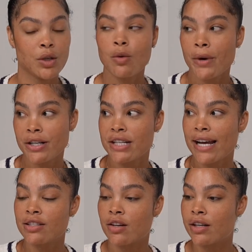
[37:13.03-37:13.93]
Ooh, where's
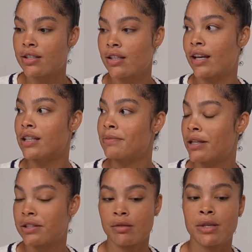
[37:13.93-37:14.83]
Jacksonia so they can
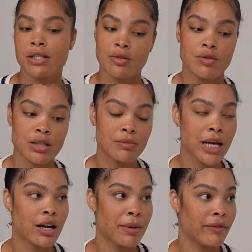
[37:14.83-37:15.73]
sponsor me too? Because I'm
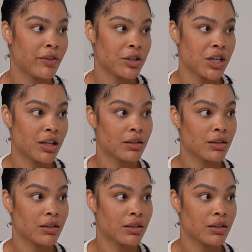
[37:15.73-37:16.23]
tired of paying for shit.